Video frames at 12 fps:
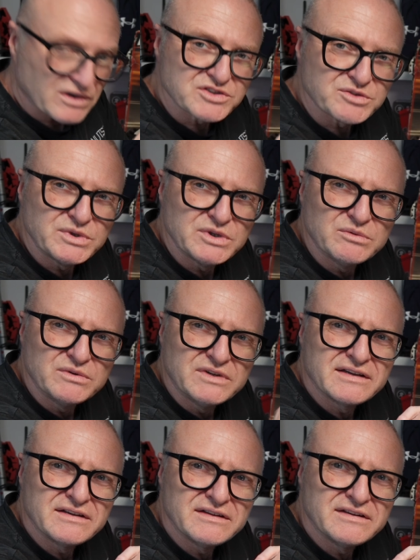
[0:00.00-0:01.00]
of some new
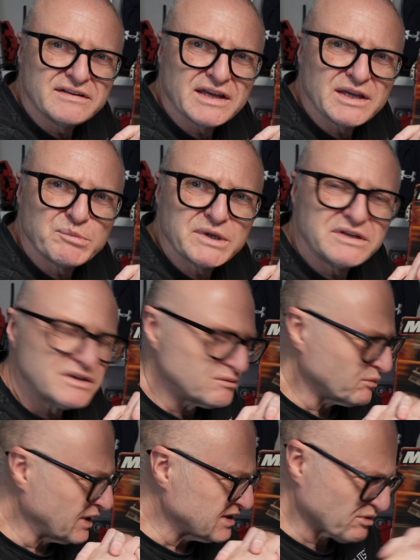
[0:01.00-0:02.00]
gear
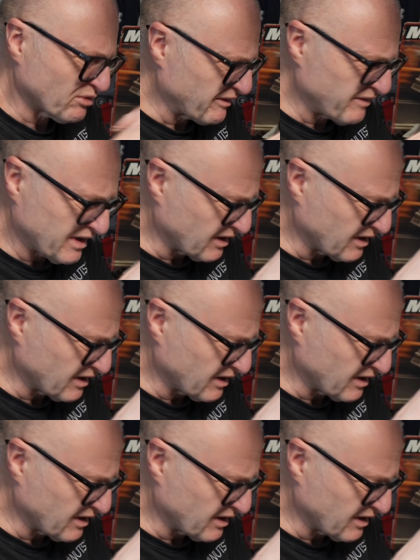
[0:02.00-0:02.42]
pinion wheels or whatever they